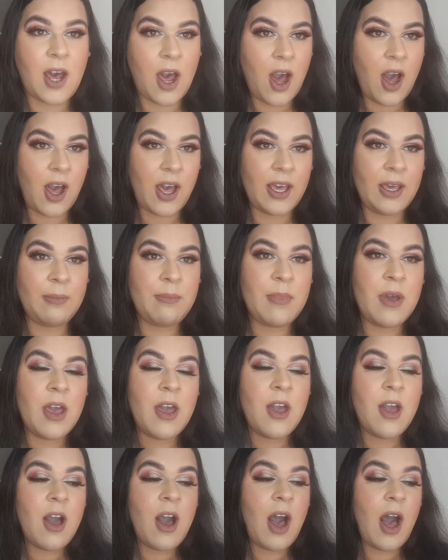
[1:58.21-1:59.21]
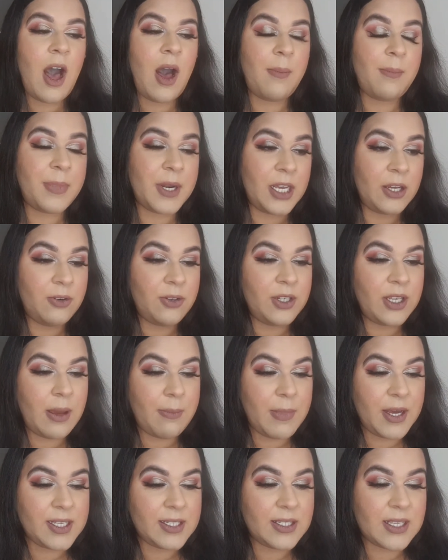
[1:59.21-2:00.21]
time. But I couldn't
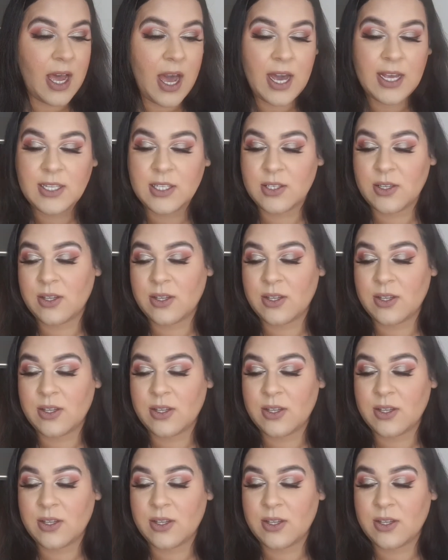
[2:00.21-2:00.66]
get my size.